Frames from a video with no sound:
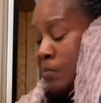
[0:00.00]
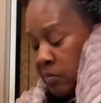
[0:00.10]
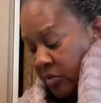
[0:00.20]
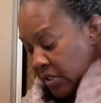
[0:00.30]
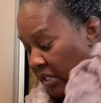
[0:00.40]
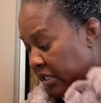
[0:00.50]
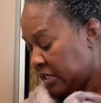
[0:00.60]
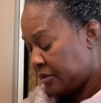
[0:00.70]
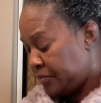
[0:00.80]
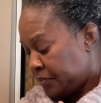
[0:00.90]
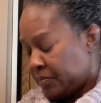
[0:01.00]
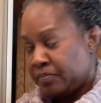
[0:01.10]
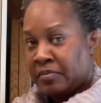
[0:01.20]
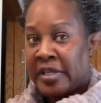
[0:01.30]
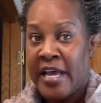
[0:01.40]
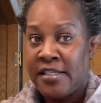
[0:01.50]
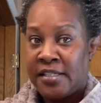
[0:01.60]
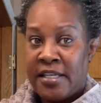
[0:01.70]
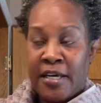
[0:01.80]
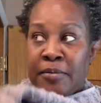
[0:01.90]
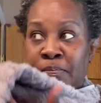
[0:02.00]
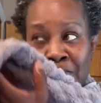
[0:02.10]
So then, last step.